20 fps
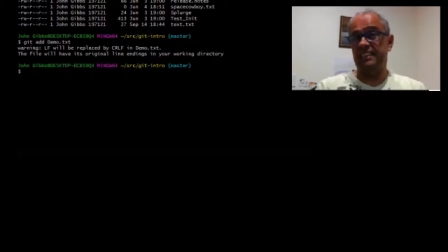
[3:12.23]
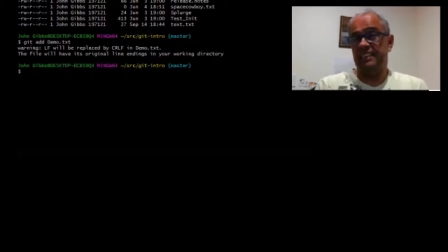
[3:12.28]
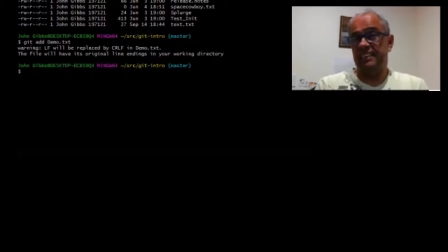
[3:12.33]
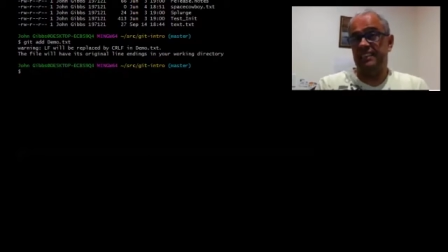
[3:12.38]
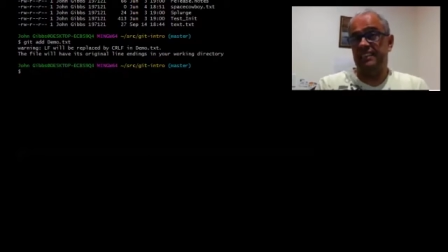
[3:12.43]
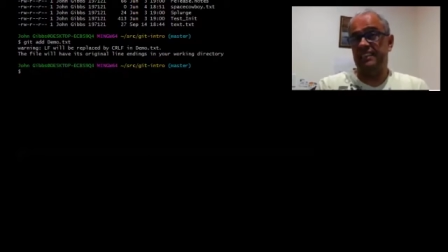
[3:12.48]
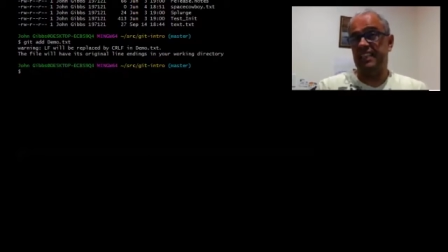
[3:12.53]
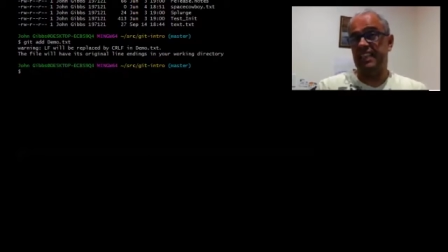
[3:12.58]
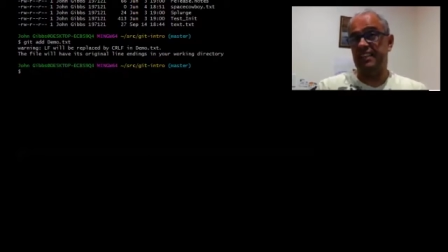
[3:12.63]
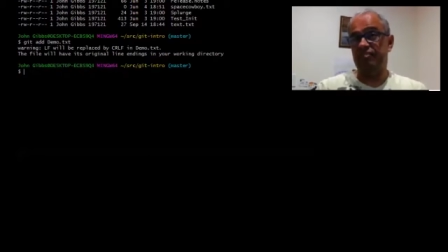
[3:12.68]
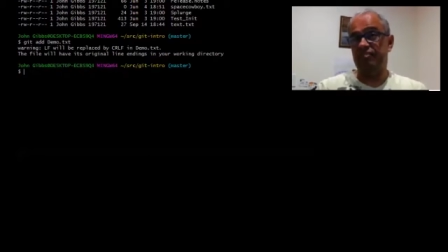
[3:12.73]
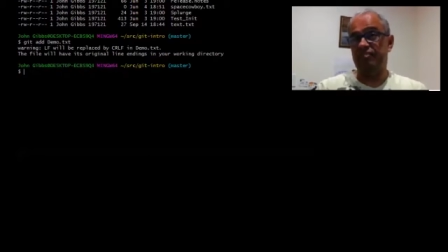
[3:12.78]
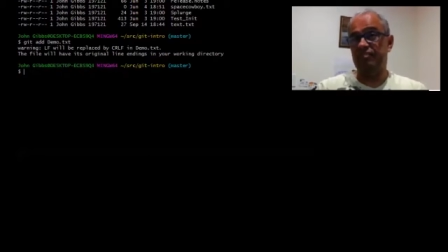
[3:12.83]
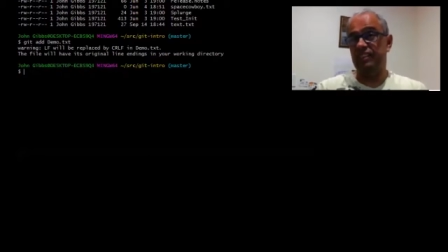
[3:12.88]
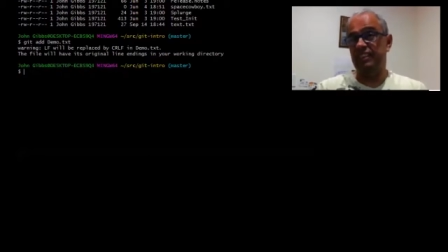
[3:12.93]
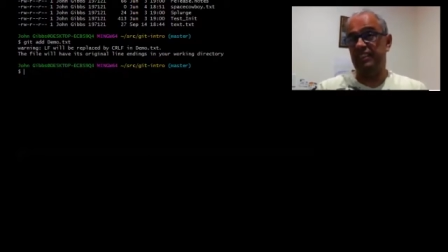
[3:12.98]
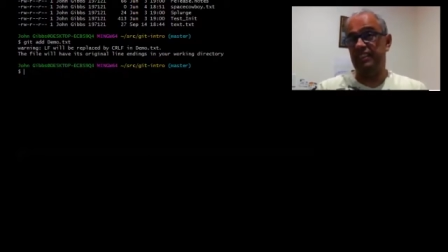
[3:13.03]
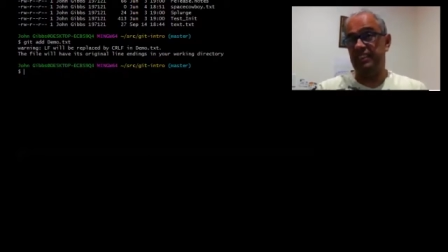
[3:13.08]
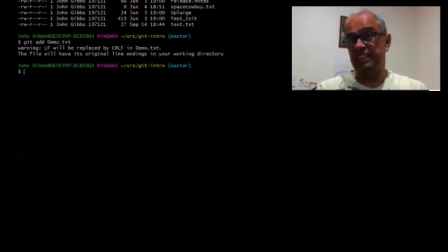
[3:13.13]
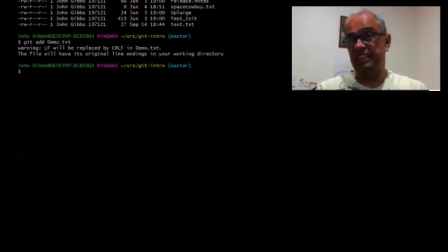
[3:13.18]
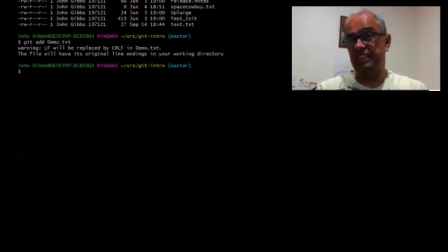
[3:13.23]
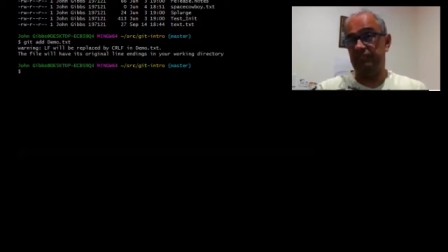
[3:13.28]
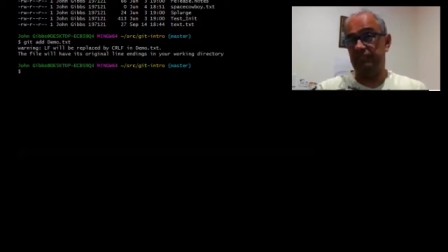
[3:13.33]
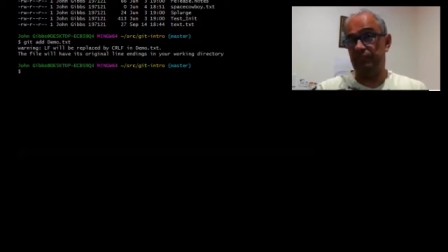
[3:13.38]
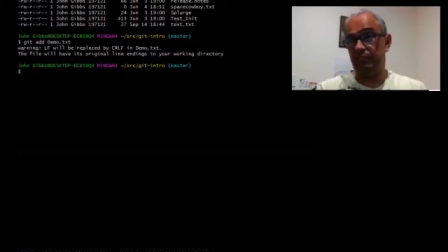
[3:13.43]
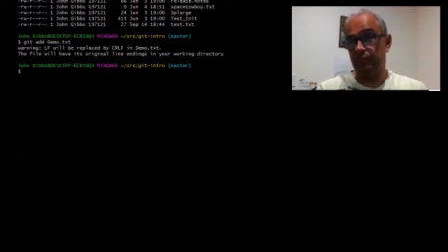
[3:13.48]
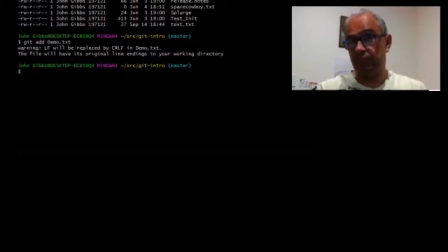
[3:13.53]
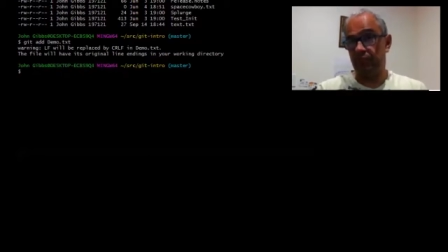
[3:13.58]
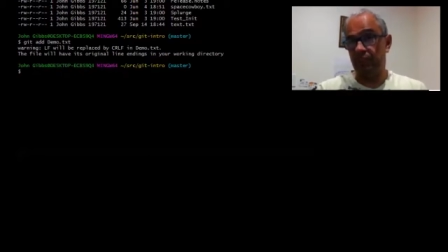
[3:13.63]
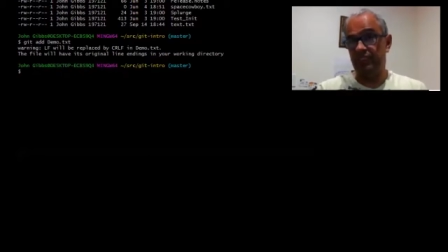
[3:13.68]
safe versions of a
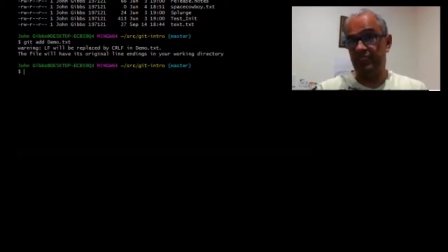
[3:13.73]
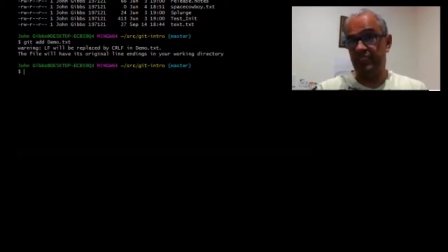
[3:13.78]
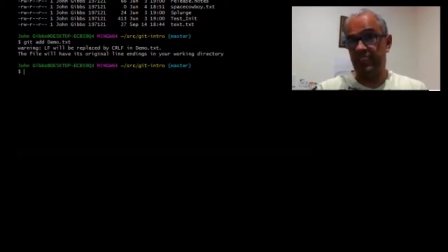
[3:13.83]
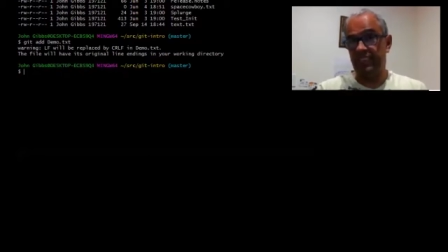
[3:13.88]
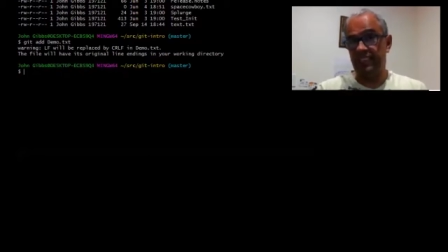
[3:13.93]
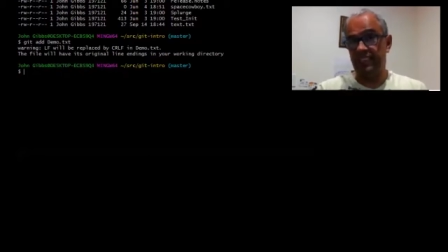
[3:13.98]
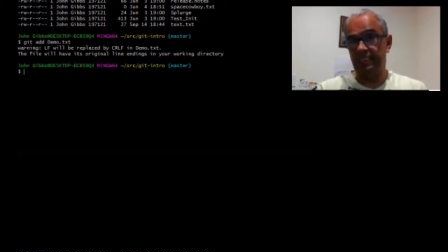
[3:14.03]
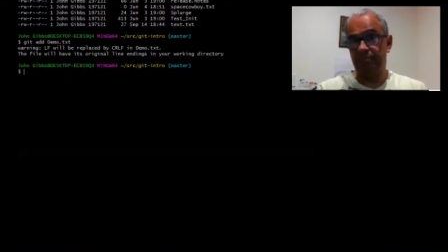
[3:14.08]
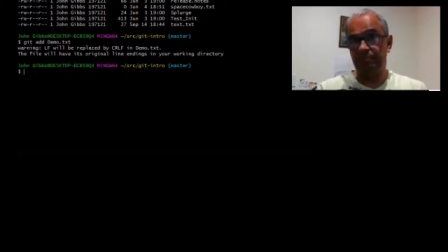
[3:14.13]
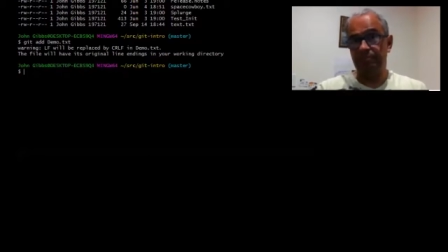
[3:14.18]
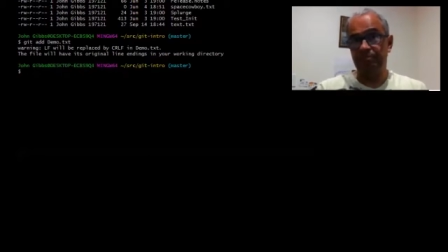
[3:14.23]
project.